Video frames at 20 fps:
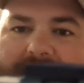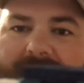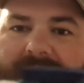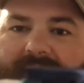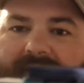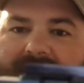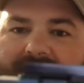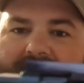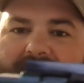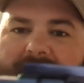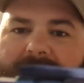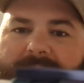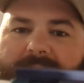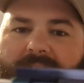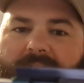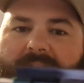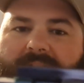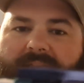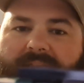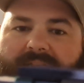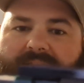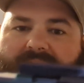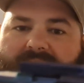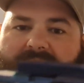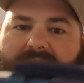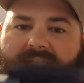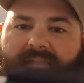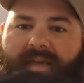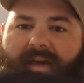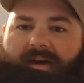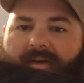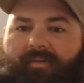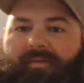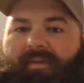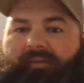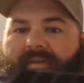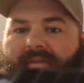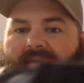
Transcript: look how far that thing sticks out.